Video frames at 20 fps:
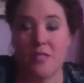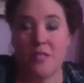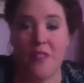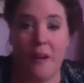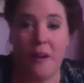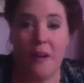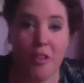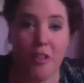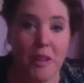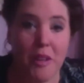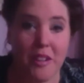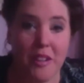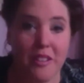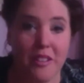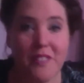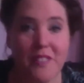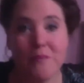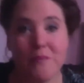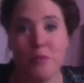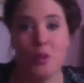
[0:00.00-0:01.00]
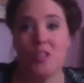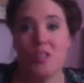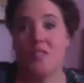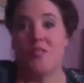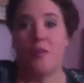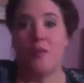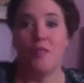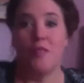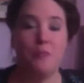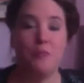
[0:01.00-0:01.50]
found them in books of
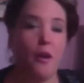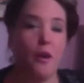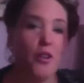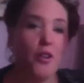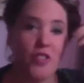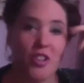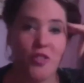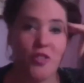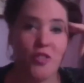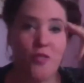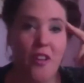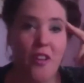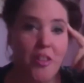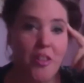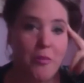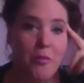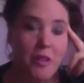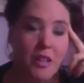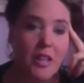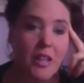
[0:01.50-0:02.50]
feminist poetry and read them and